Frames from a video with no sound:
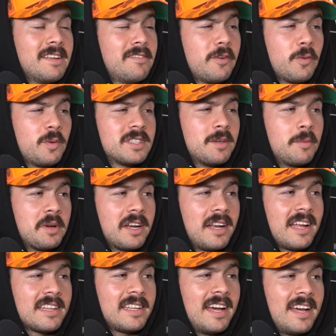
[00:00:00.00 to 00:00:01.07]
living with somebody
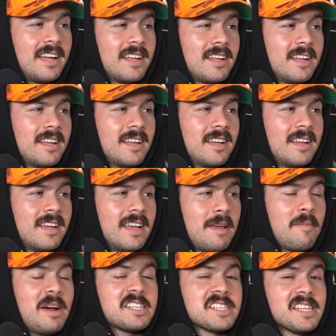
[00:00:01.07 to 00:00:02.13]
like that.
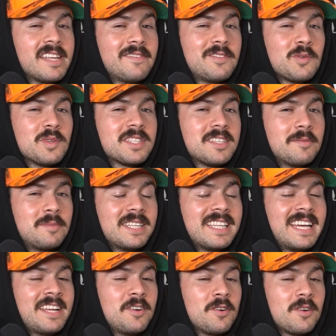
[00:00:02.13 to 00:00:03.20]
Imagine living with somebody
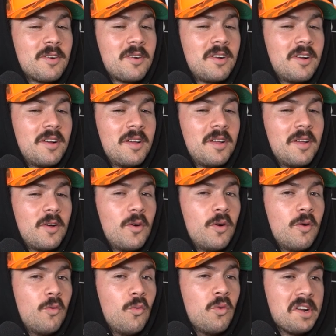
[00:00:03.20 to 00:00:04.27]
that you're
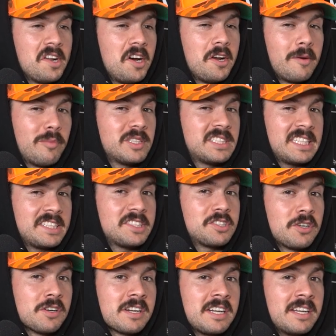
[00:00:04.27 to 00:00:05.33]
100%
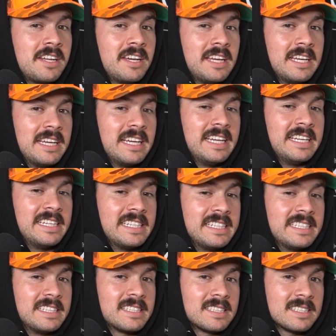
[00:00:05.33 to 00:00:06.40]
certain
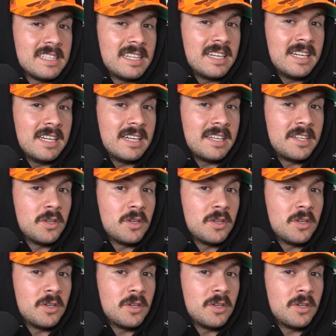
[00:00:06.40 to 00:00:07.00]
is a